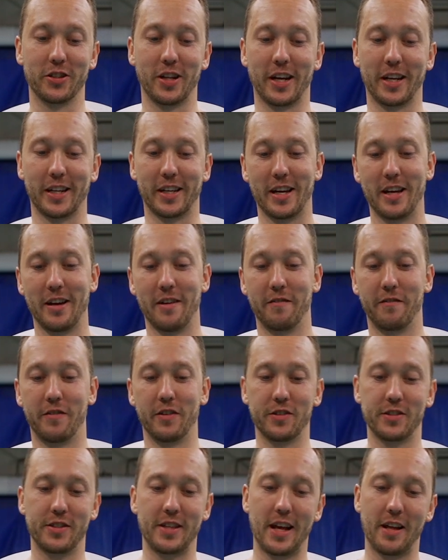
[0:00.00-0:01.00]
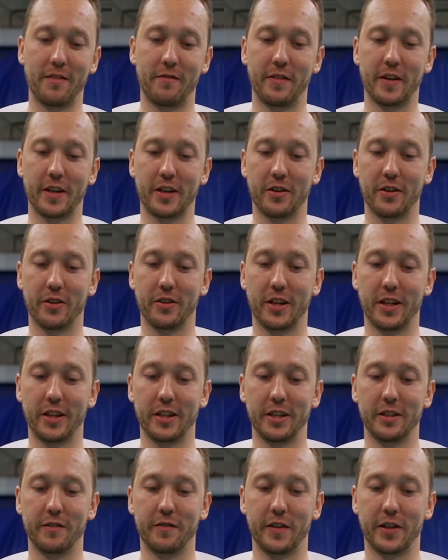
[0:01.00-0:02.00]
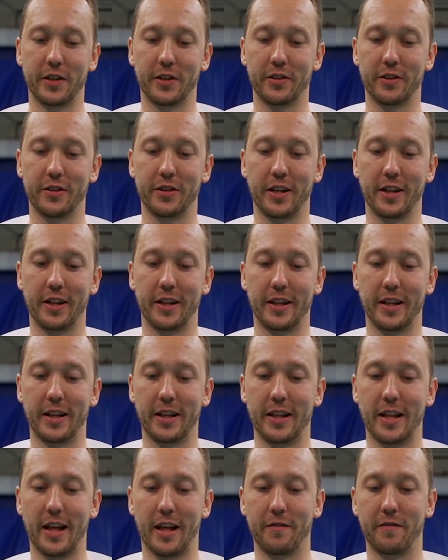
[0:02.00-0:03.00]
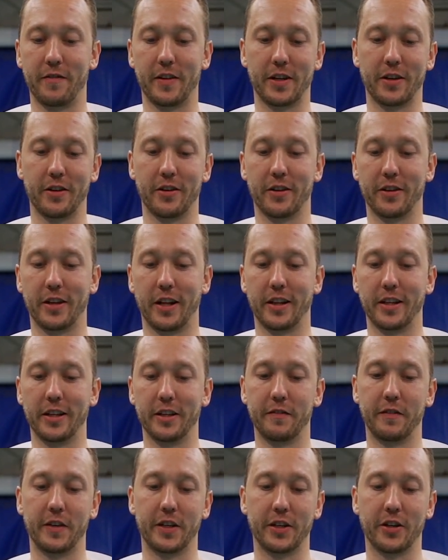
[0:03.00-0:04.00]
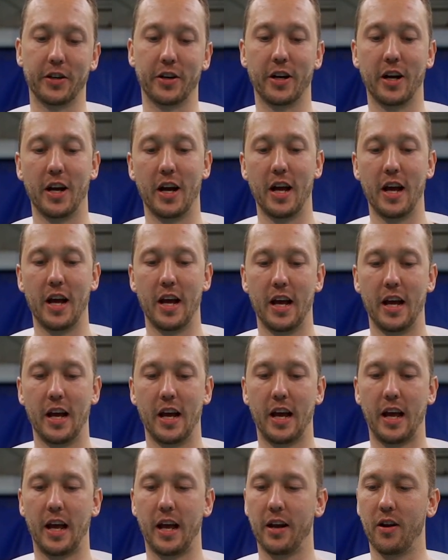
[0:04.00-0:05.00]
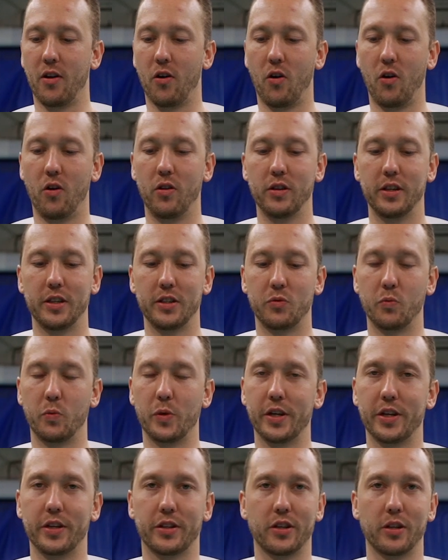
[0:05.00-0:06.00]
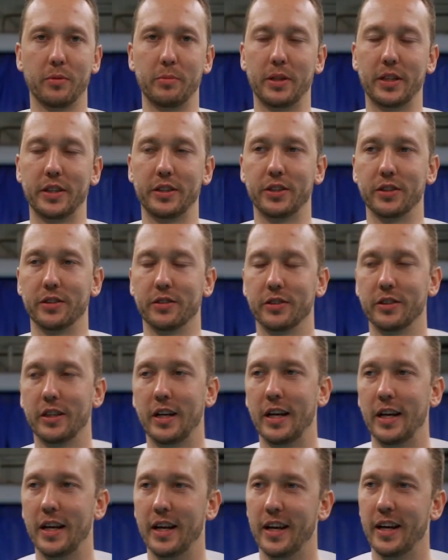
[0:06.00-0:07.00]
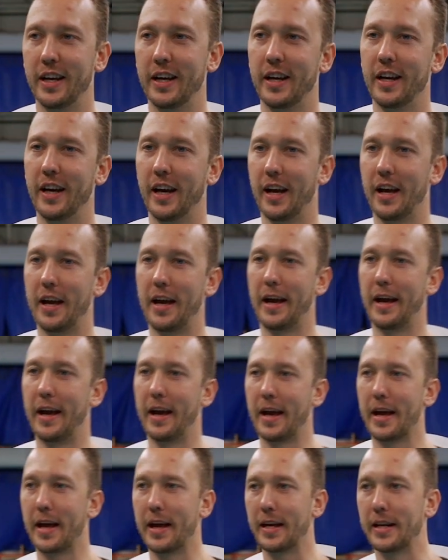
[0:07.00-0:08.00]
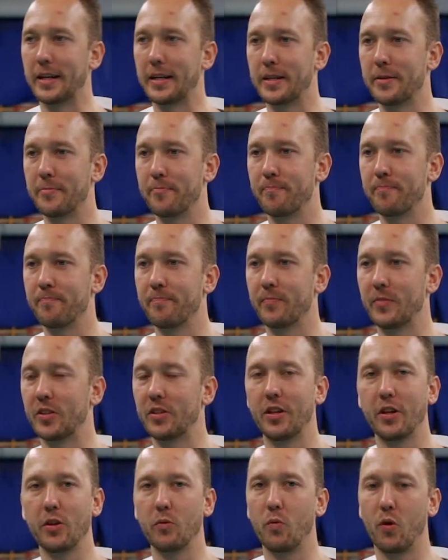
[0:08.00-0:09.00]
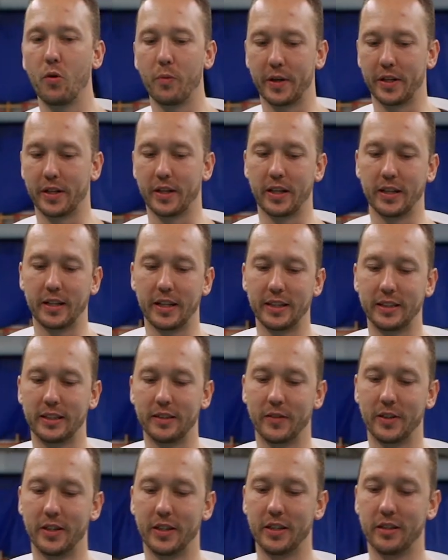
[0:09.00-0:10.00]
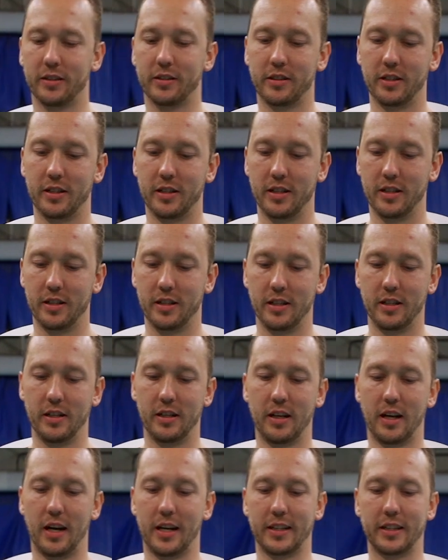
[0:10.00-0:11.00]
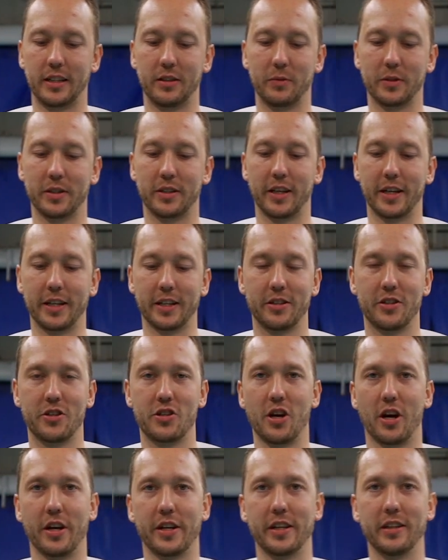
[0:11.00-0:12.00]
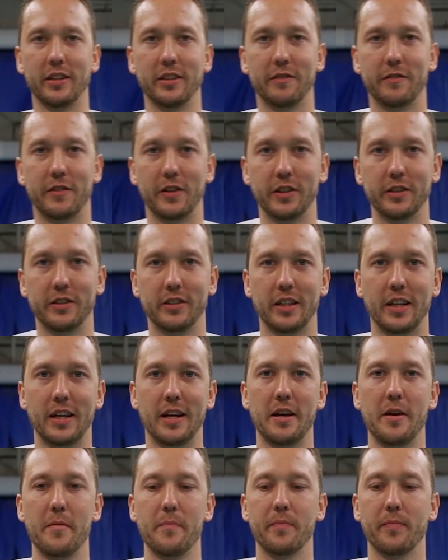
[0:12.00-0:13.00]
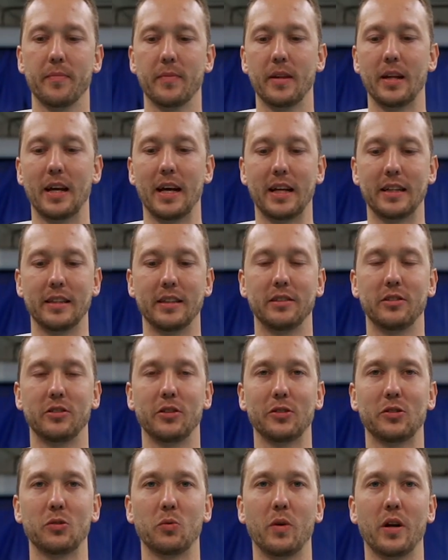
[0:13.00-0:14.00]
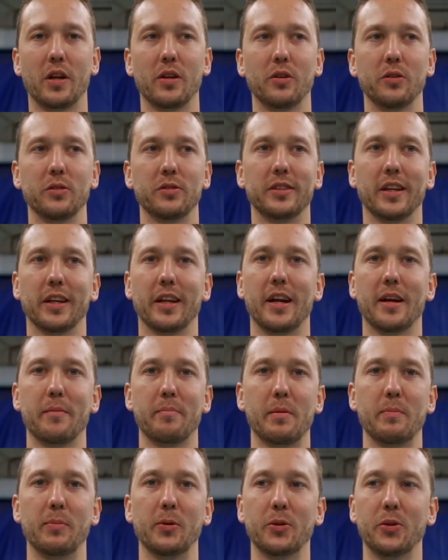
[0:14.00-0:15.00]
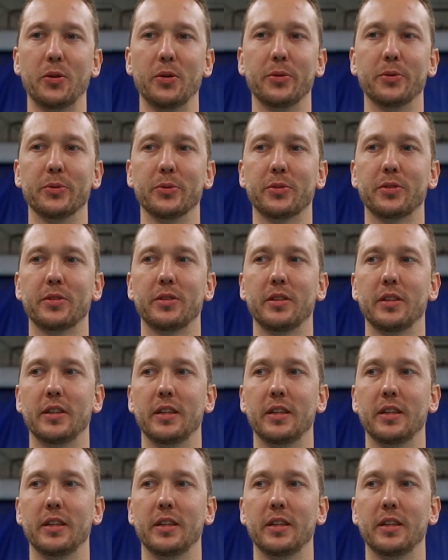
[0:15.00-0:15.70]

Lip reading: like first that finger, then this finger, then that finger, then this finger, and all these weird combinations. And there's nothing wrong with it. There's even this. I think this was like Chinese first. And this is also one of those that a lot of people use.